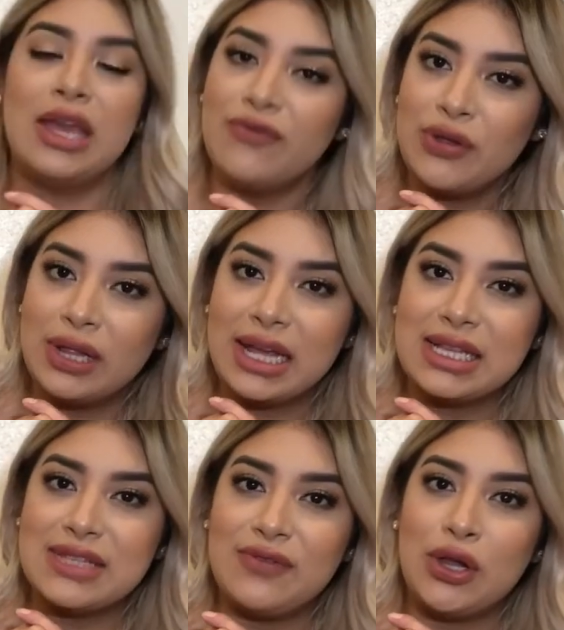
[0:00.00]
If you like
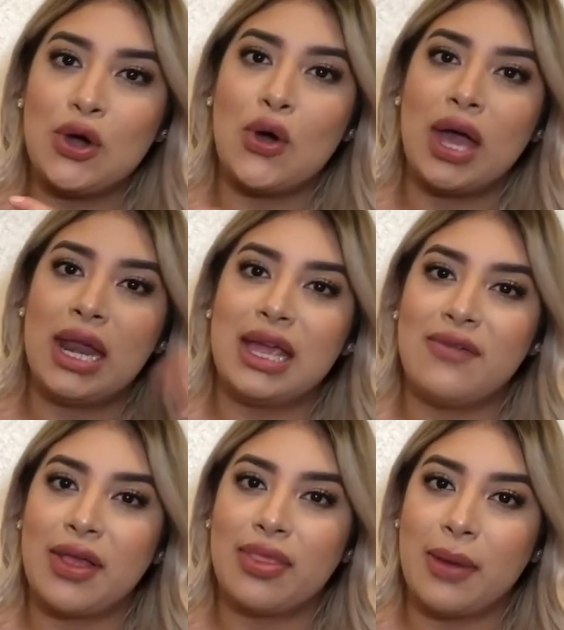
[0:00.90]
this video, go ahead and give it
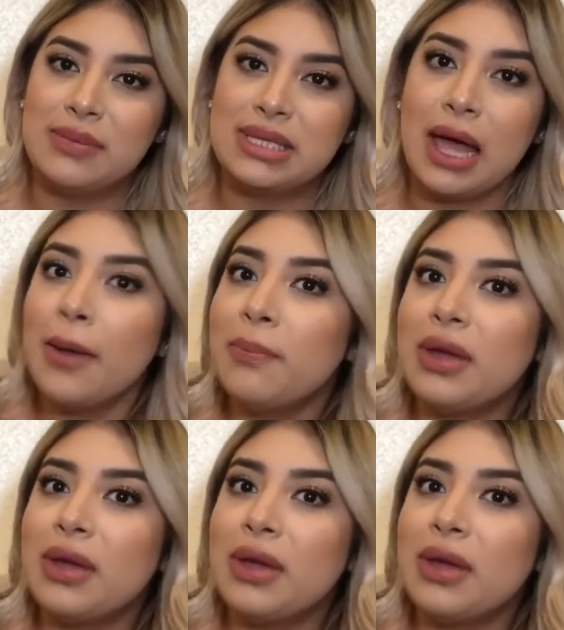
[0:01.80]
a thumbs up.